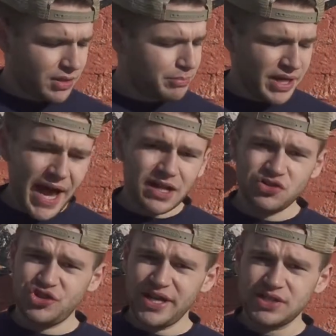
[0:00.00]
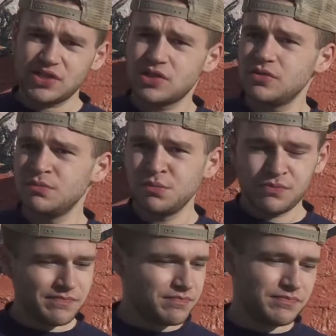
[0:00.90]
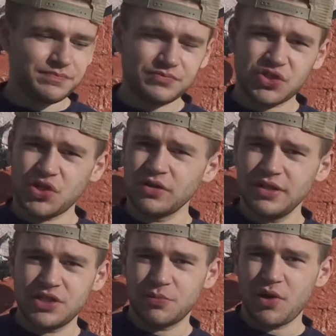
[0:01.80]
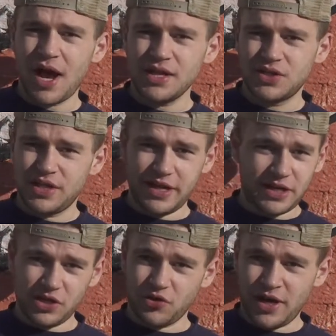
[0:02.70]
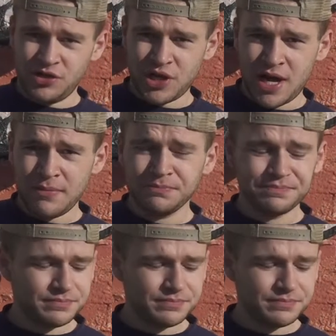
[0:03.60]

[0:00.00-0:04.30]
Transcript: But yeah, Jets, certainly surprised. They did a great job.